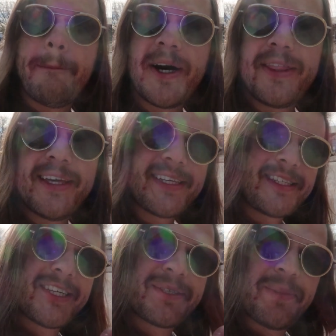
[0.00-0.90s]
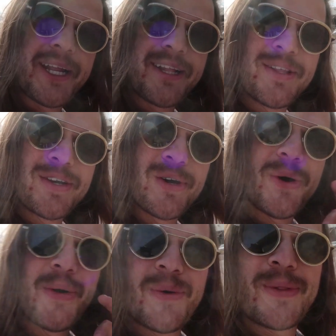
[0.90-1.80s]
but this just made it look
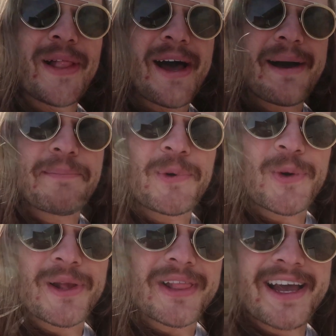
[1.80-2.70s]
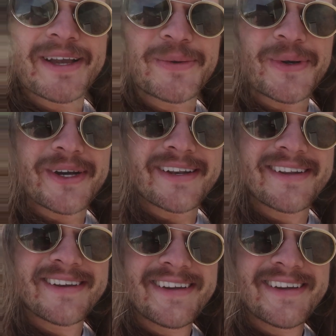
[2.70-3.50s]
a whole lot more like one.